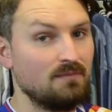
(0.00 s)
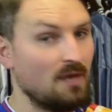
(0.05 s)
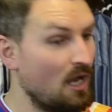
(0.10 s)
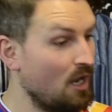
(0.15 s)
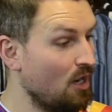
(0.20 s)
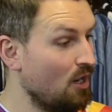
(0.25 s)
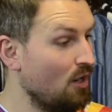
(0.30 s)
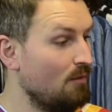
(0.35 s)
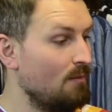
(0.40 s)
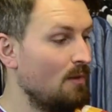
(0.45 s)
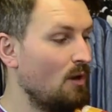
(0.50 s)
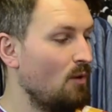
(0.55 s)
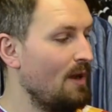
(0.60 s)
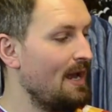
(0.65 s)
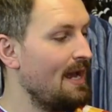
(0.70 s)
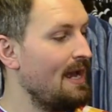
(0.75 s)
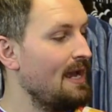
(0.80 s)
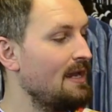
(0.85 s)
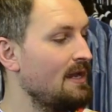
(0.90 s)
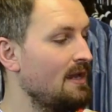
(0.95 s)
Home,
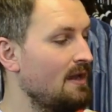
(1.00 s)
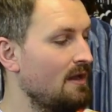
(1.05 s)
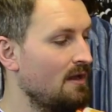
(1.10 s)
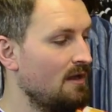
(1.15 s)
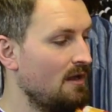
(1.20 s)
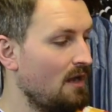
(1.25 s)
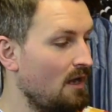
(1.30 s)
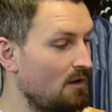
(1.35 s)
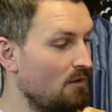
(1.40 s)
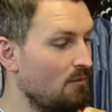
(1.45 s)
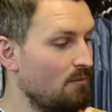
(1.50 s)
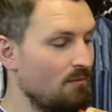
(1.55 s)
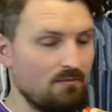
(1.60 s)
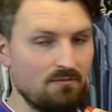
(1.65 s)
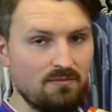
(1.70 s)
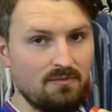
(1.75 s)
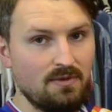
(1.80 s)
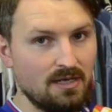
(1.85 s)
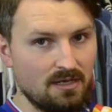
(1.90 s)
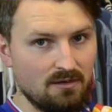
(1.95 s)
away, home,
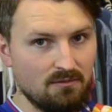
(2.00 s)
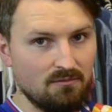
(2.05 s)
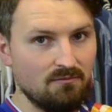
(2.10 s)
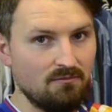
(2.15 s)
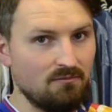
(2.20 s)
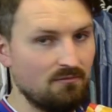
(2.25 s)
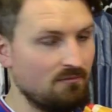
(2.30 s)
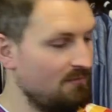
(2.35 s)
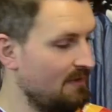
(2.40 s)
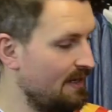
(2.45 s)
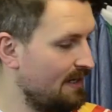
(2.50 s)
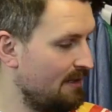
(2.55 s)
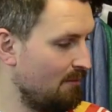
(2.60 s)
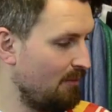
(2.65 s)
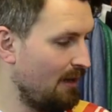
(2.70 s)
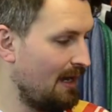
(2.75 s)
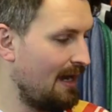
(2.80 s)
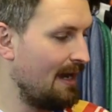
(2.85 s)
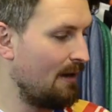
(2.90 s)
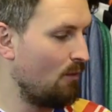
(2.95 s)
red
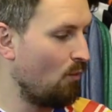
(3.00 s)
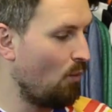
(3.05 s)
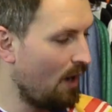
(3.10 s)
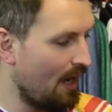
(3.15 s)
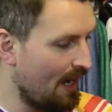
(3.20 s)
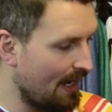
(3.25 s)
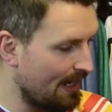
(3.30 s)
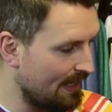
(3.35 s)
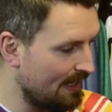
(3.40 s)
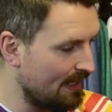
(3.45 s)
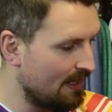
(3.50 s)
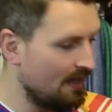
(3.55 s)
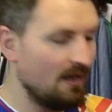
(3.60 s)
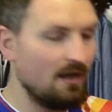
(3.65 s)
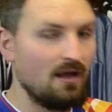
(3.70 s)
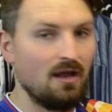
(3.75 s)
and black, white,